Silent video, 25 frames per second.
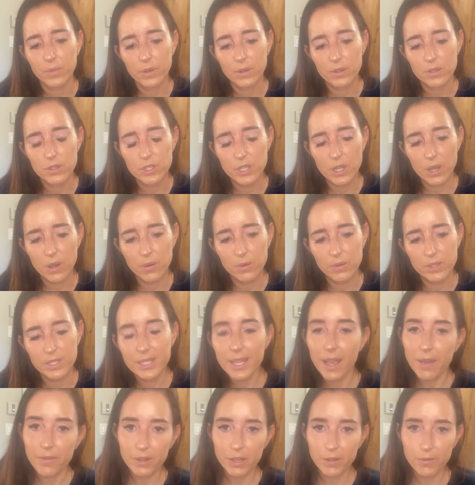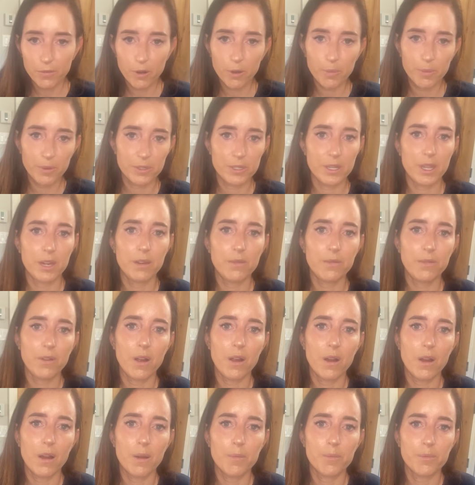So 74% of
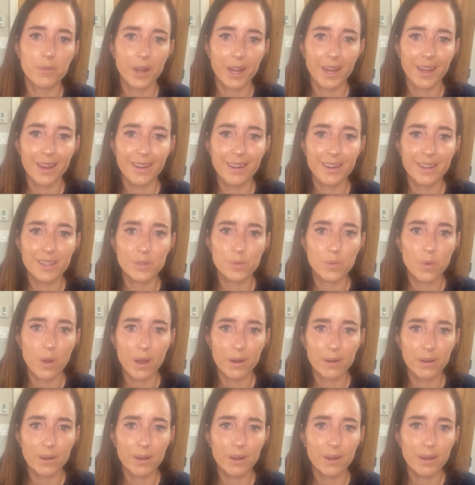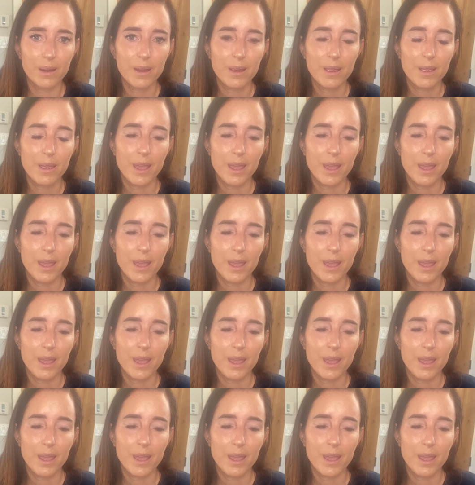our brain is water,